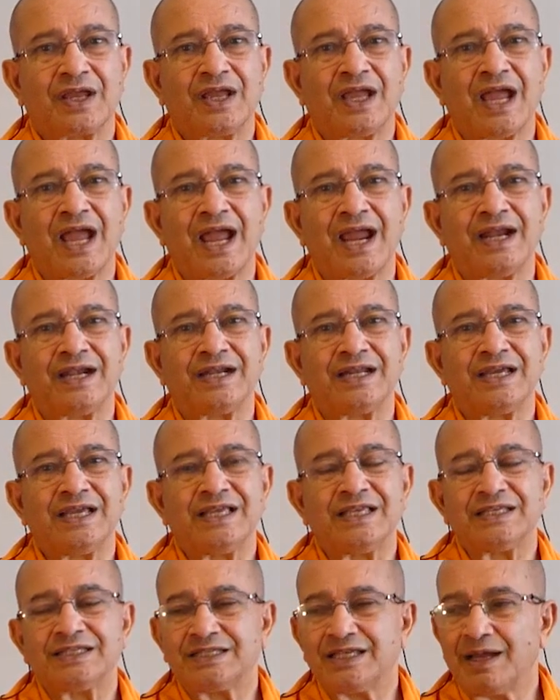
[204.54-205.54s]
and
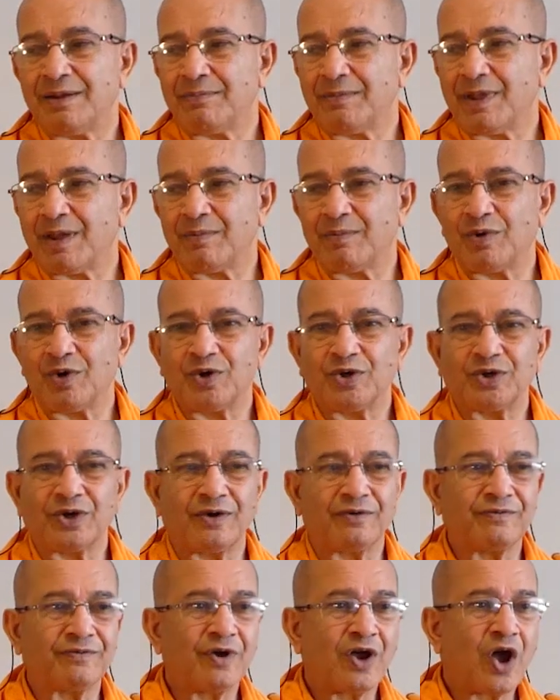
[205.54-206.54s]
some amount
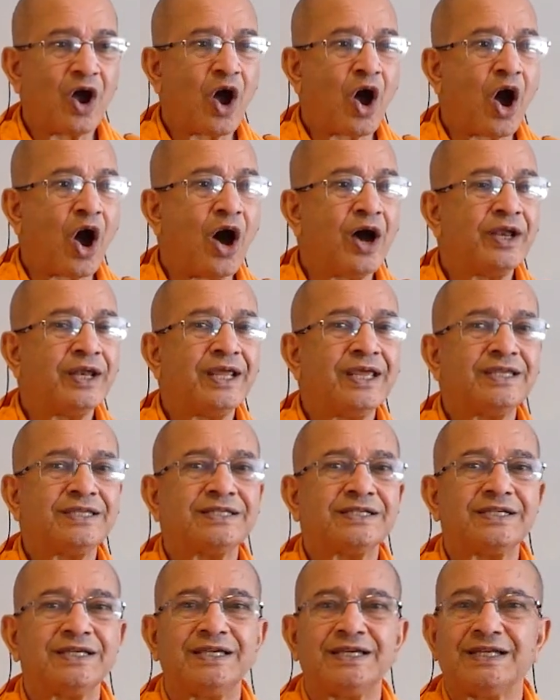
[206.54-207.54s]
of
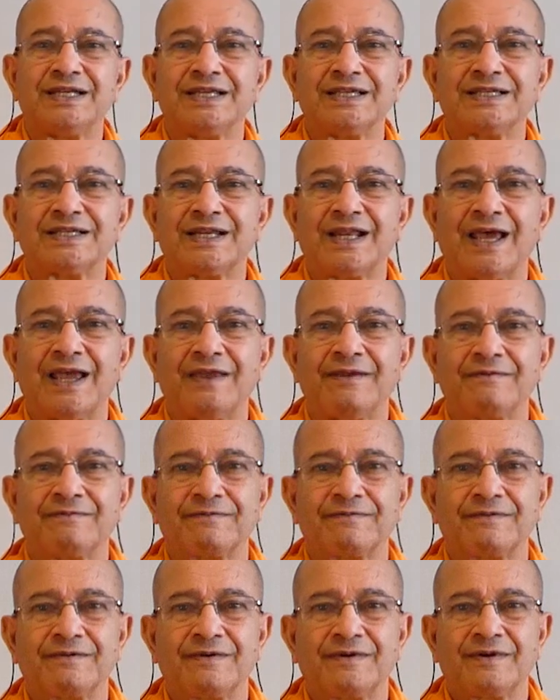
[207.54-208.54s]
honesty in his life.
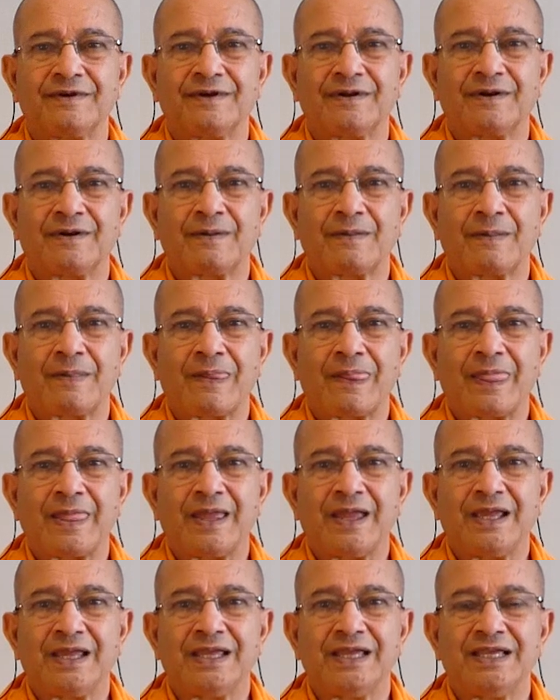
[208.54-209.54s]

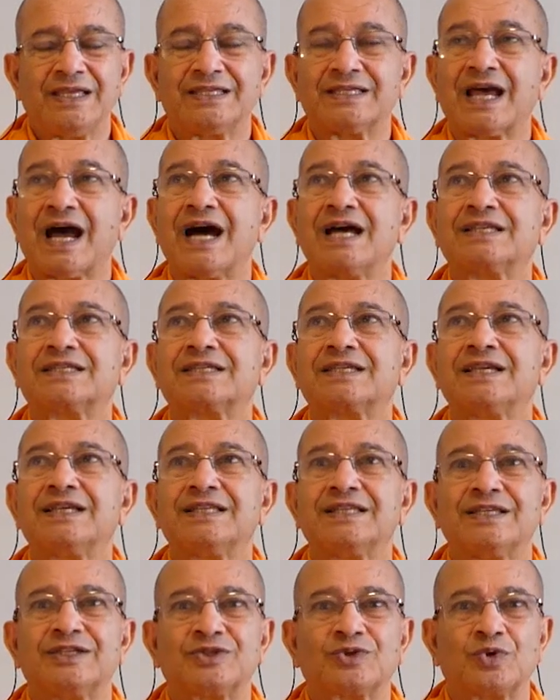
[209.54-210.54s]
He is asking
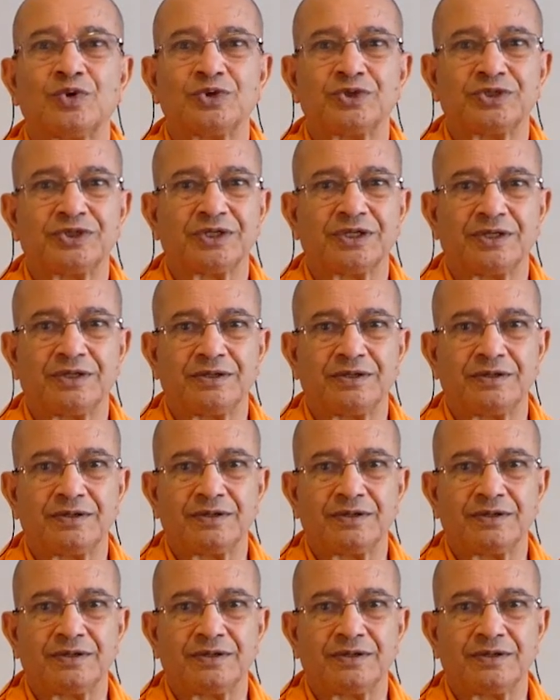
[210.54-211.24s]
this question.